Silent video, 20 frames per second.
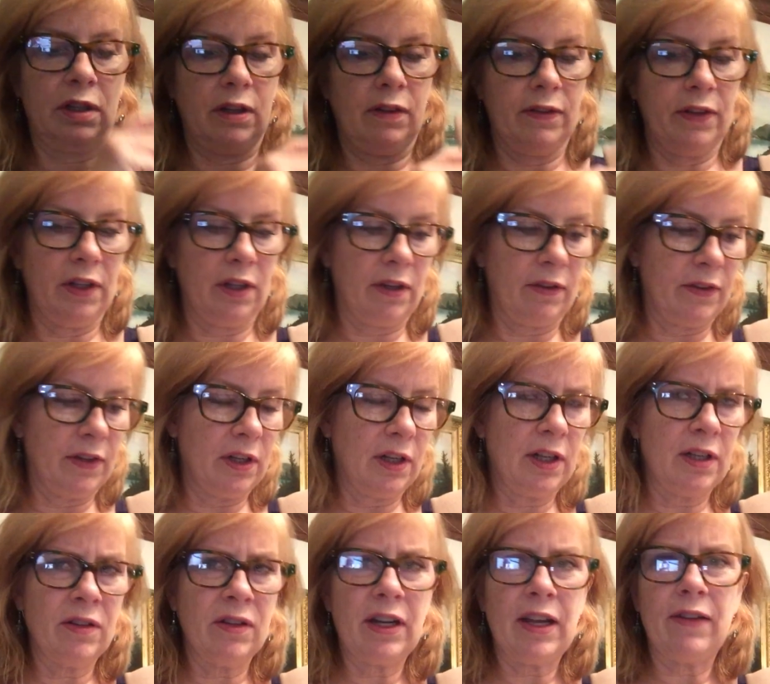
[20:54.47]
love it, love it.
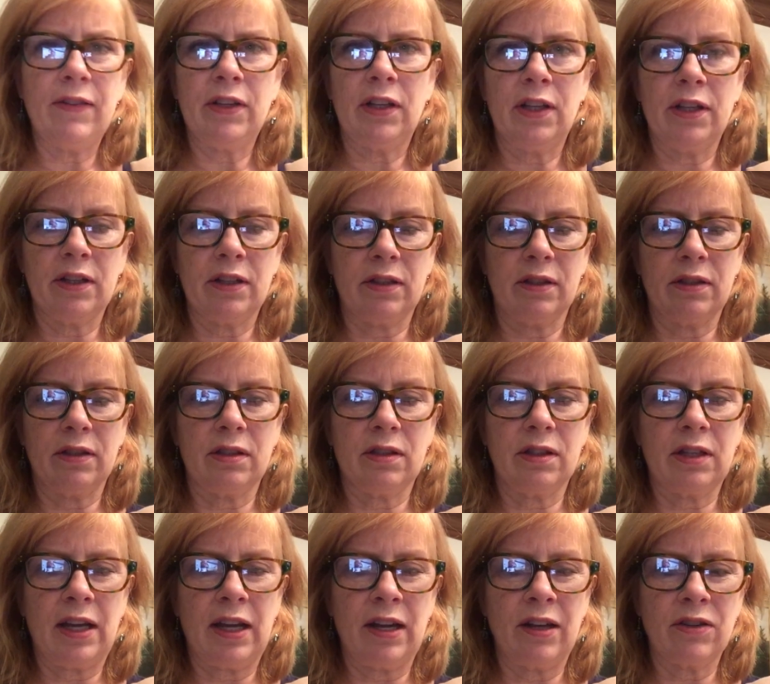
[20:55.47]
I don't have a lot of
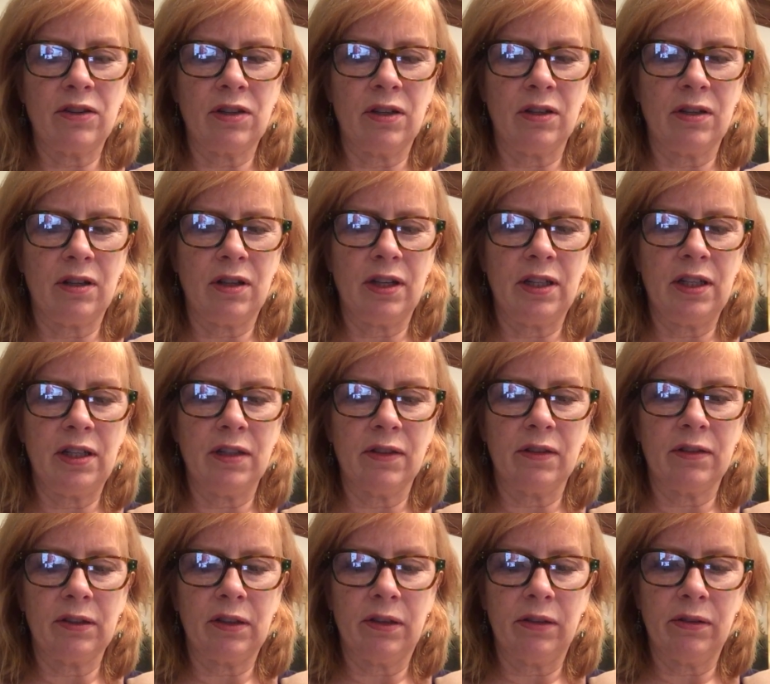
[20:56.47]
stash, and I need to
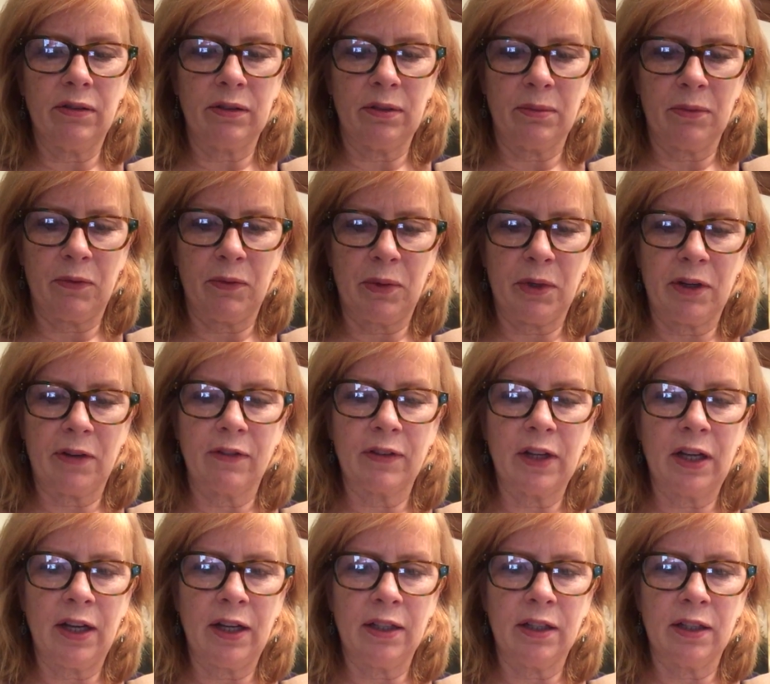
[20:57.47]
sell some of what I've
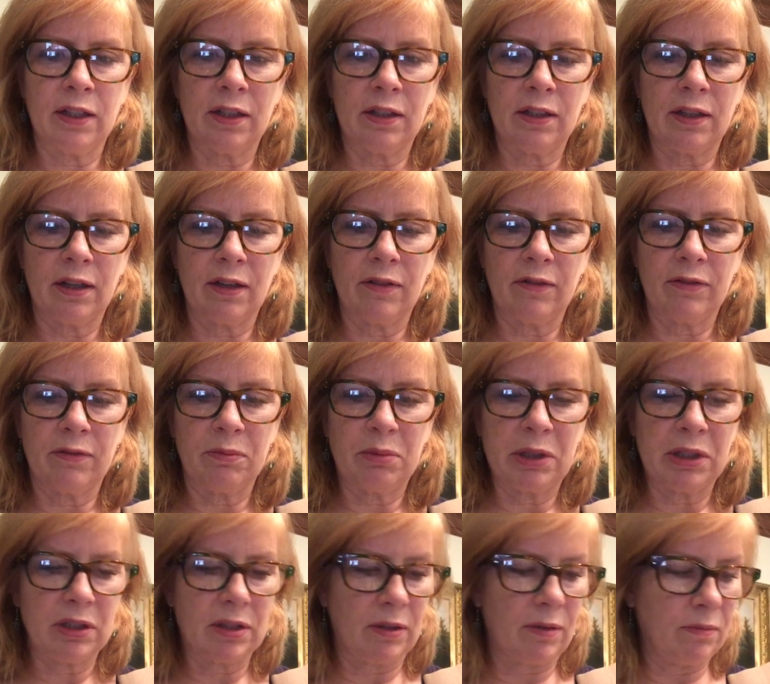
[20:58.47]
gotten that I've
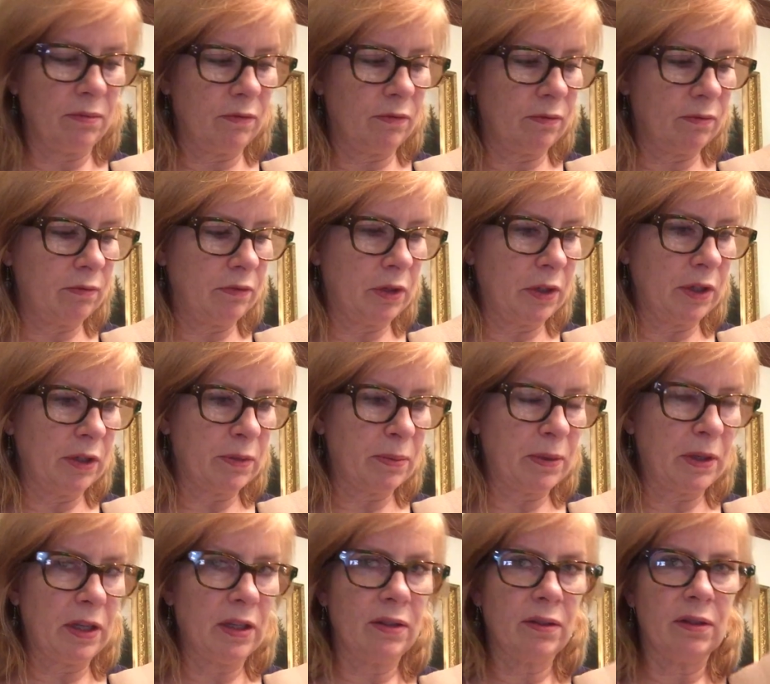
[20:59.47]
picked up various
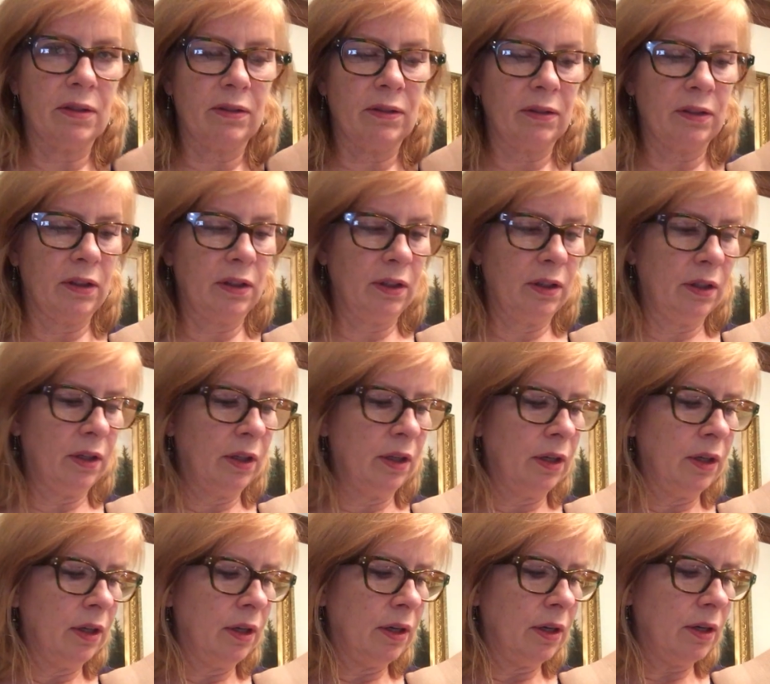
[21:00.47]
places.
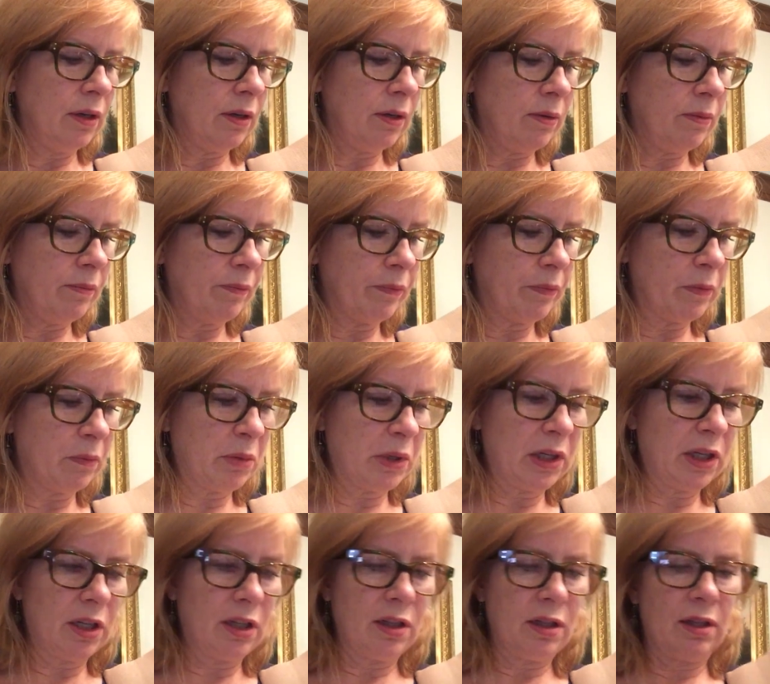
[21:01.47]

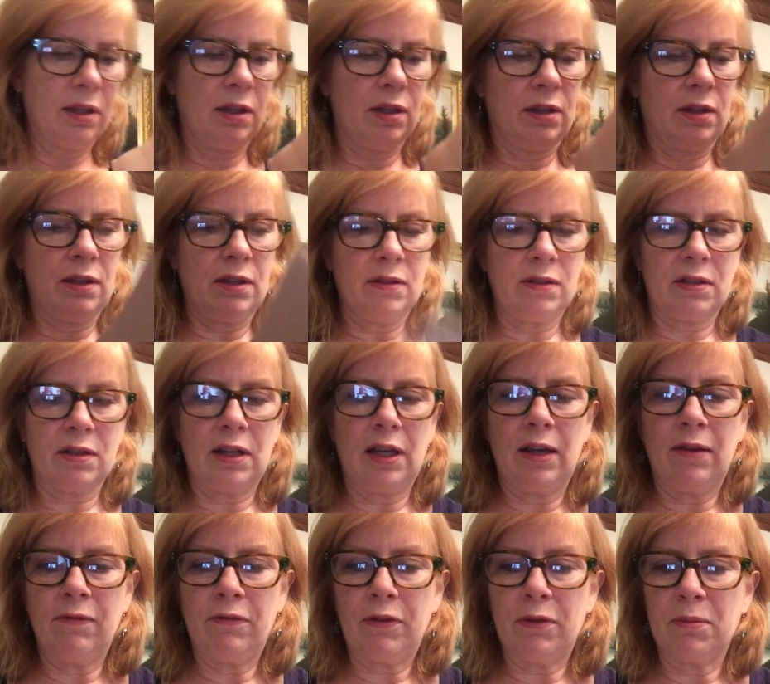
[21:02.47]
But this
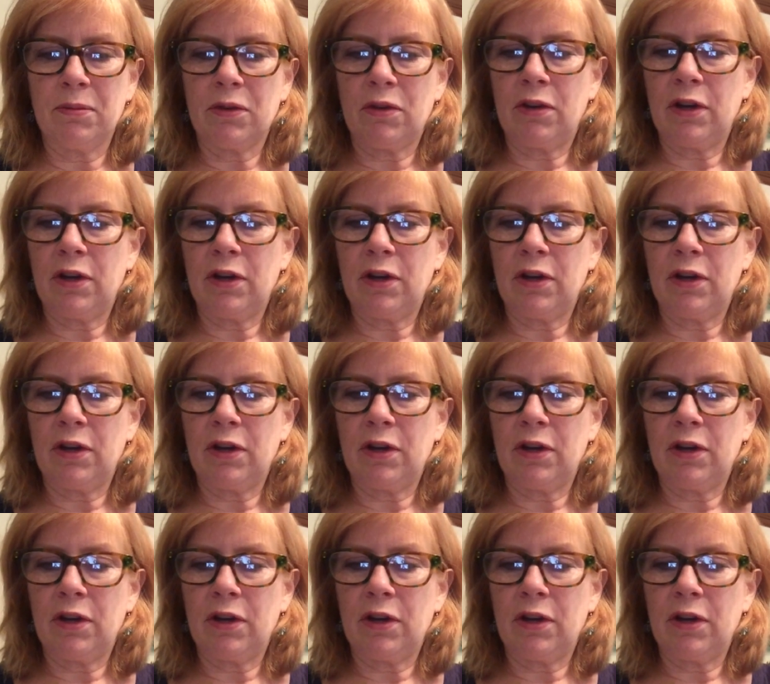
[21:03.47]
came from